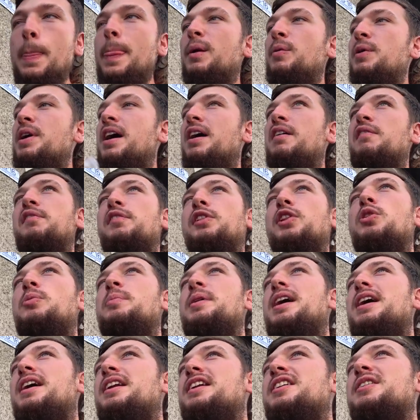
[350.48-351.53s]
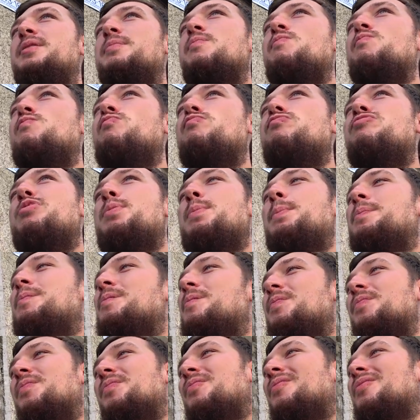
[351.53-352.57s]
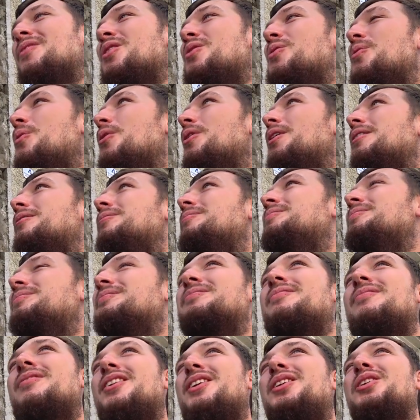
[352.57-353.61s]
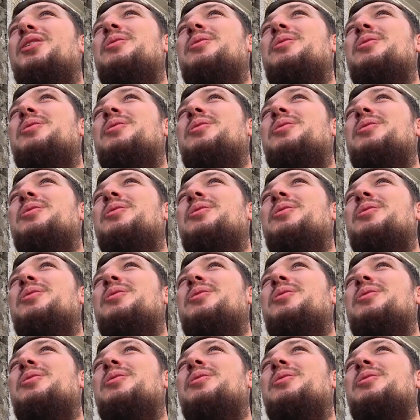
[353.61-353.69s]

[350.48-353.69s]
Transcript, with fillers: We have lobiani. Lobiani.